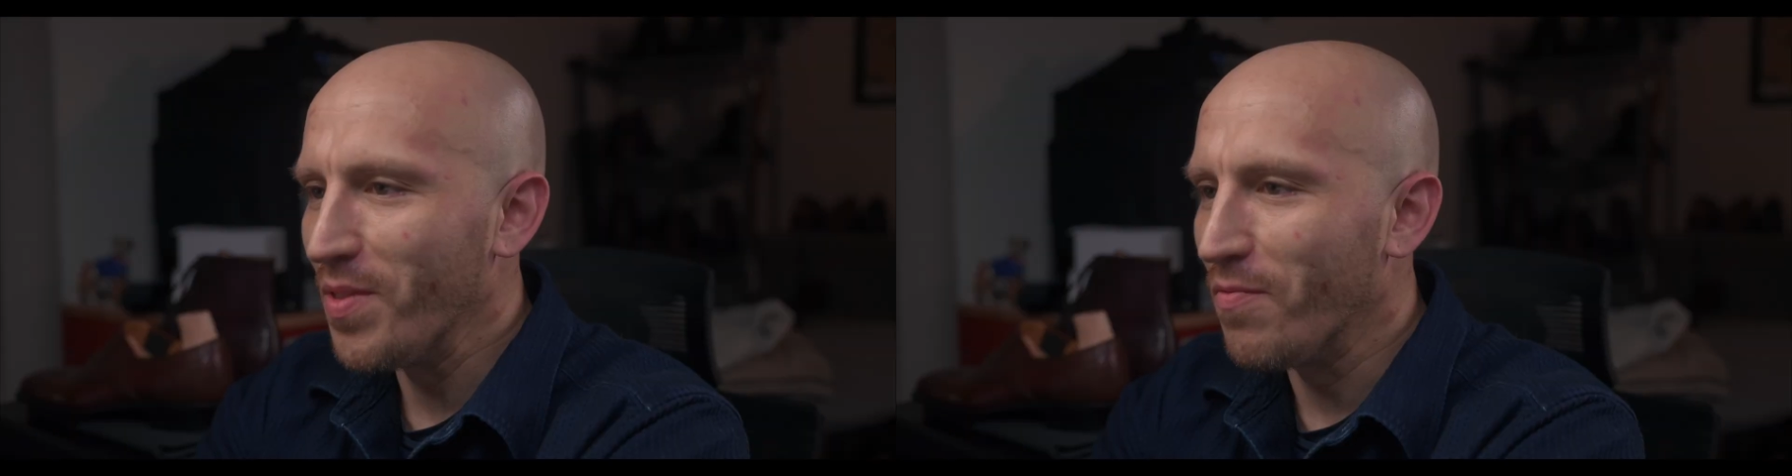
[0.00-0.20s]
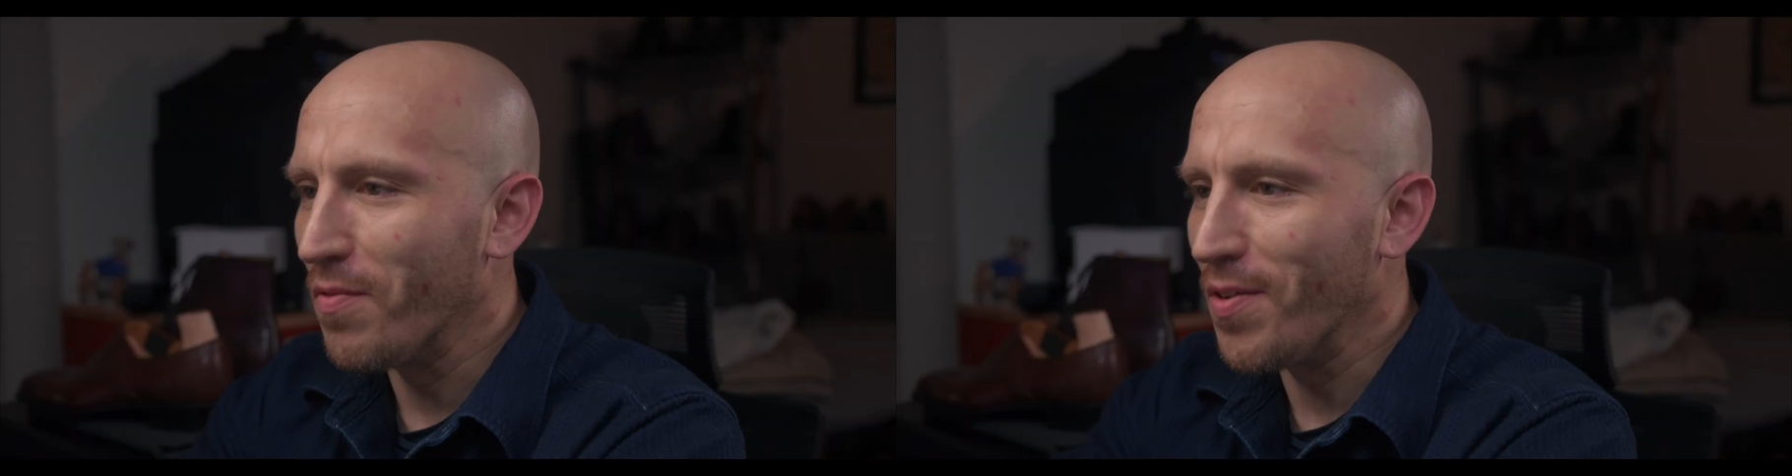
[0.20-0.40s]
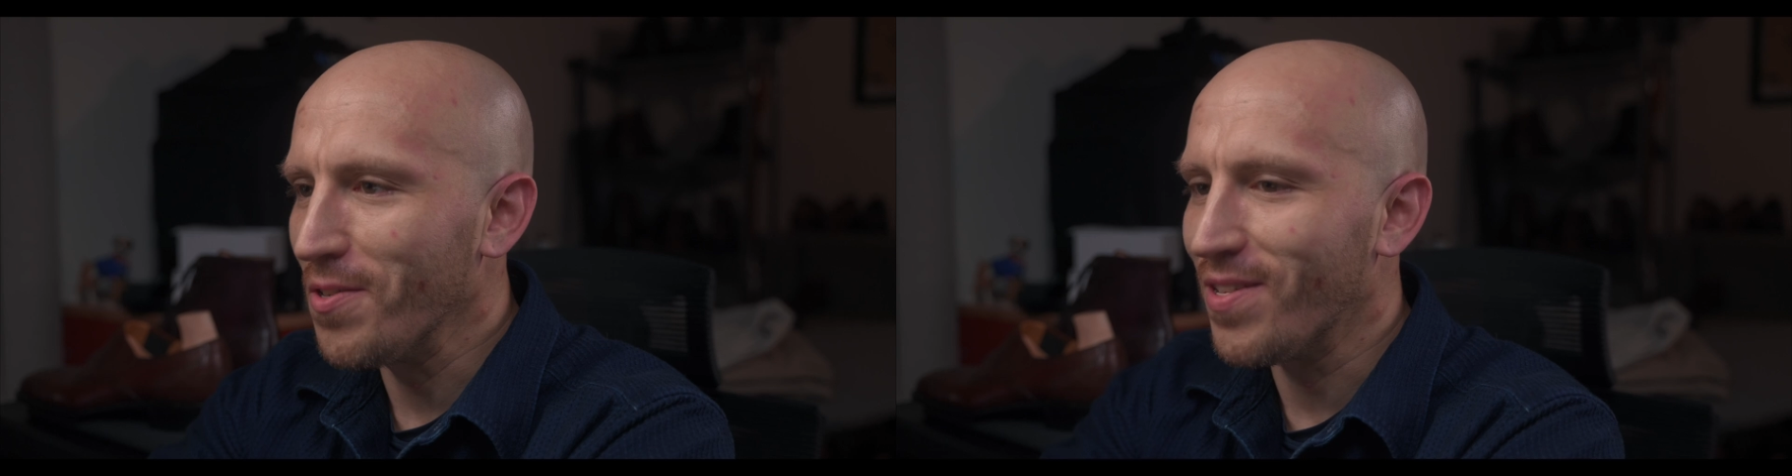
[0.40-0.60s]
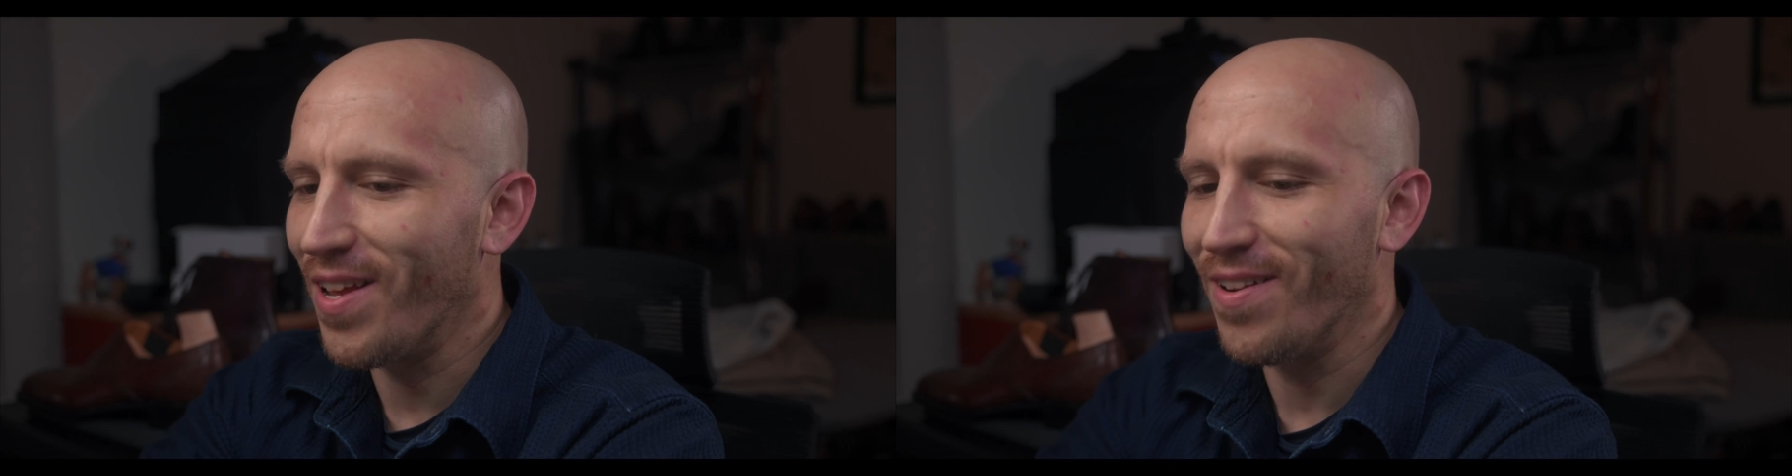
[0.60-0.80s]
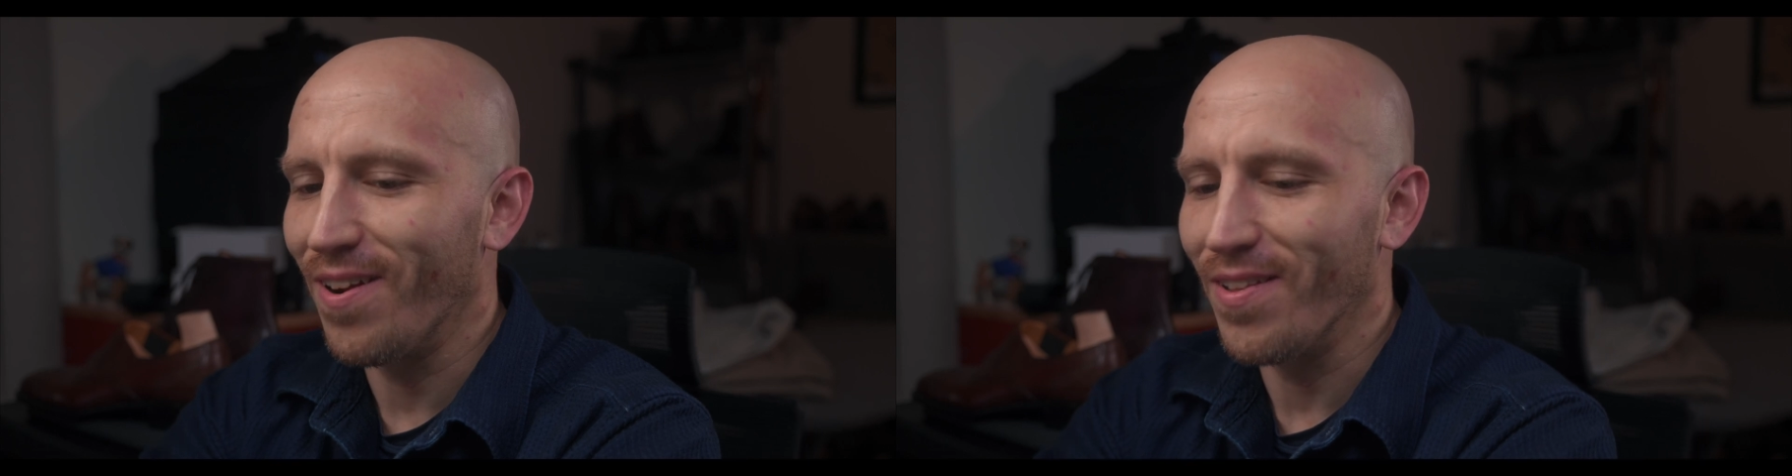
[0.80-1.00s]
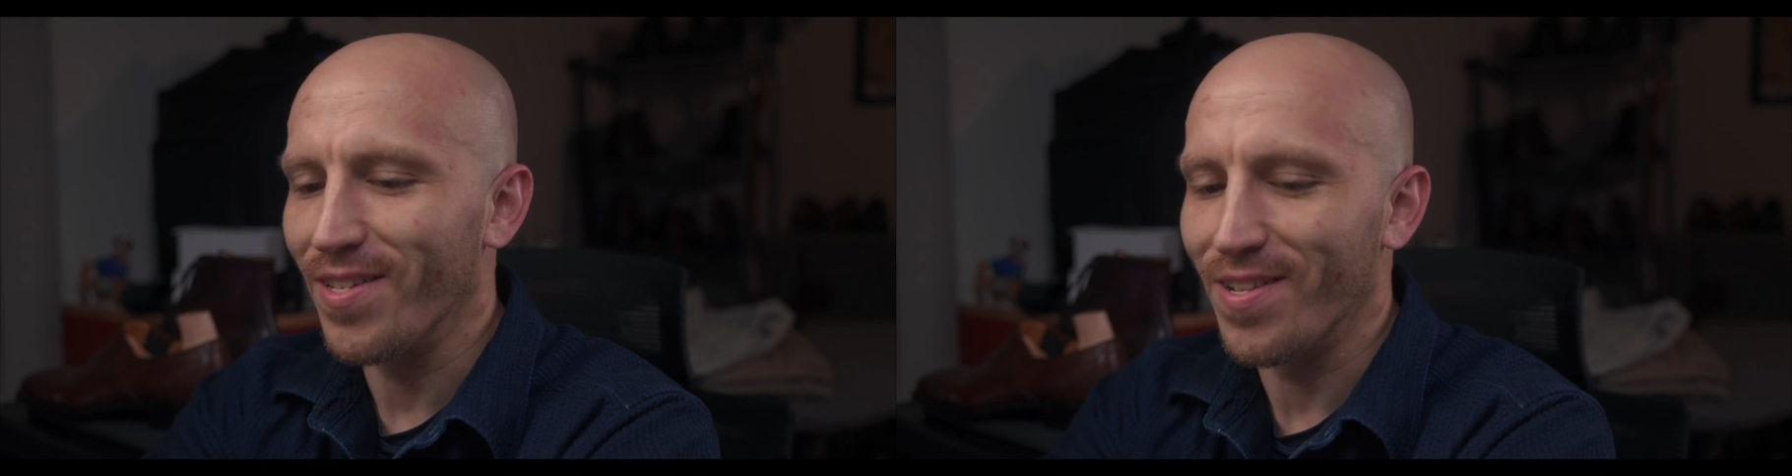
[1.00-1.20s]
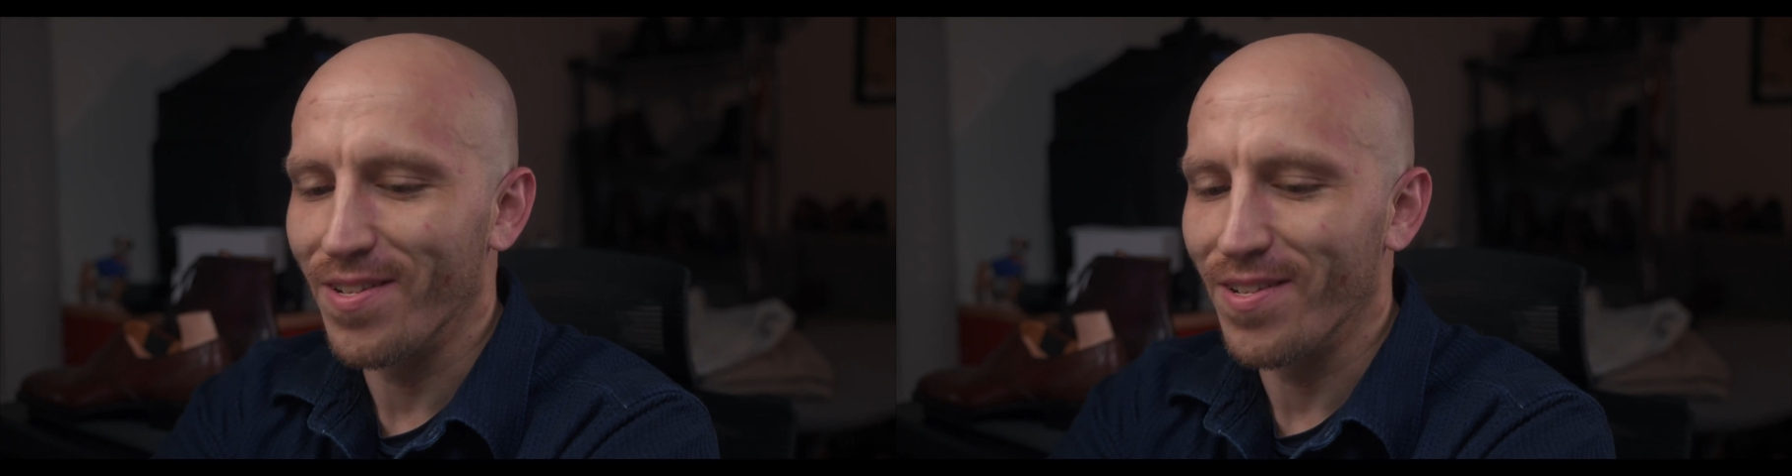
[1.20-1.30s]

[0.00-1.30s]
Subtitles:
For folks that are listening